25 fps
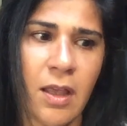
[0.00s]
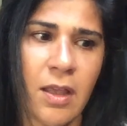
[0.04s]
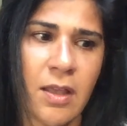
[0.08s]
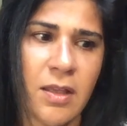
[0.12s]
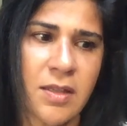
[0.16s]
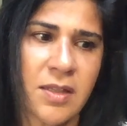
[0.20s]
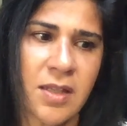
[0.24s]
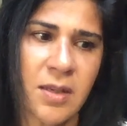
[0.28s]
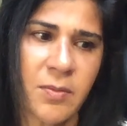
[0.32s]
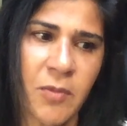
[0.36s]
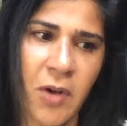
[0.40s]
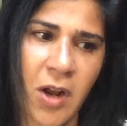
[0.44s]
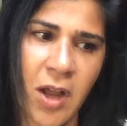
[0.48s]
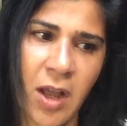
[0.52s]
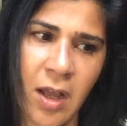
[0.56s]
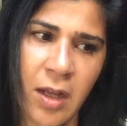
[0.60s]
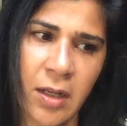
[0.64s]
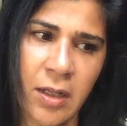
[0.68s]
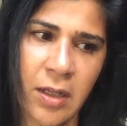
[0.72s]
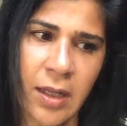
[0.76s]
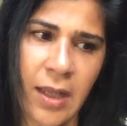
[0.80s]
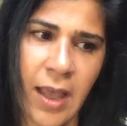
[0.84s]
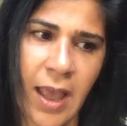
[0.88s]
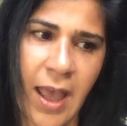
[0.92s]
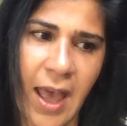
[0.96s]

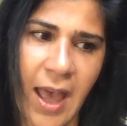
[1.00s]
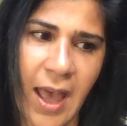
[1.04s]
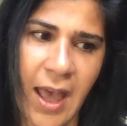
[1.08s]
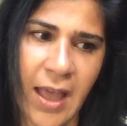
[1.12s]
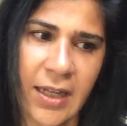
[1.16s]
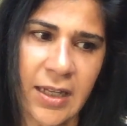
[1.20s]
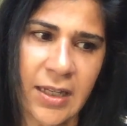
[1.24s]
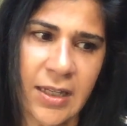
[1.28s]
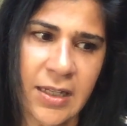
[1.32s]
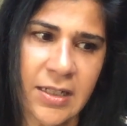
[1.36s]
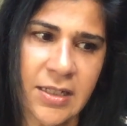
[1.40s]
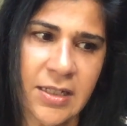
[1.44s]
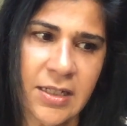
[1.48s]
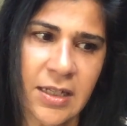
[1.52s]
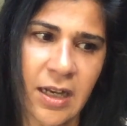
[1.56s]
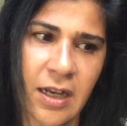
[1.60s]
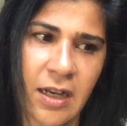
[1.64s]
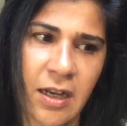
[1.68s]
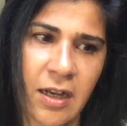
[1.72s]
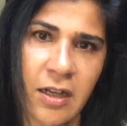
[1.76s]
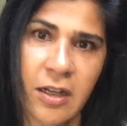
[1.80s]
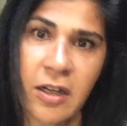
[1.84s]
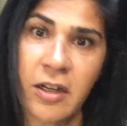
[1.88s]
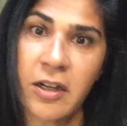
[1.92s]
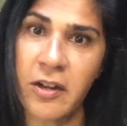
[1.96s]
Simran and
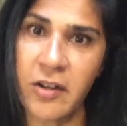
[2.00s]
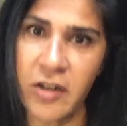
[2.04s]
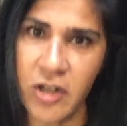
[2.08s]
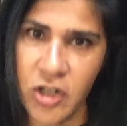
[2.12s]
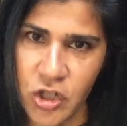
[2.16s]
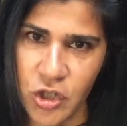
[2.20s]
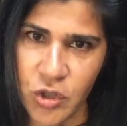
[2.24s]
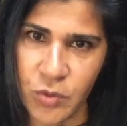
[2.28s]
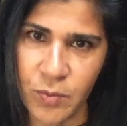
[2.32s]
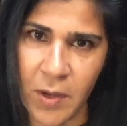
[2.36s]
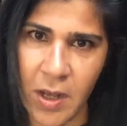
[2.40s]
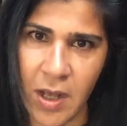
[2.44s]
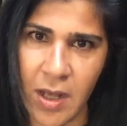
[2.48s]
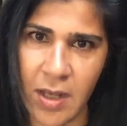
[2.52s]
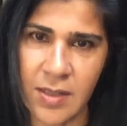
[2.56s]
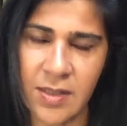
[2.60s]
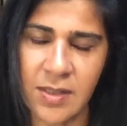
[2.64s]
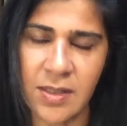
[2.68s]
Karishma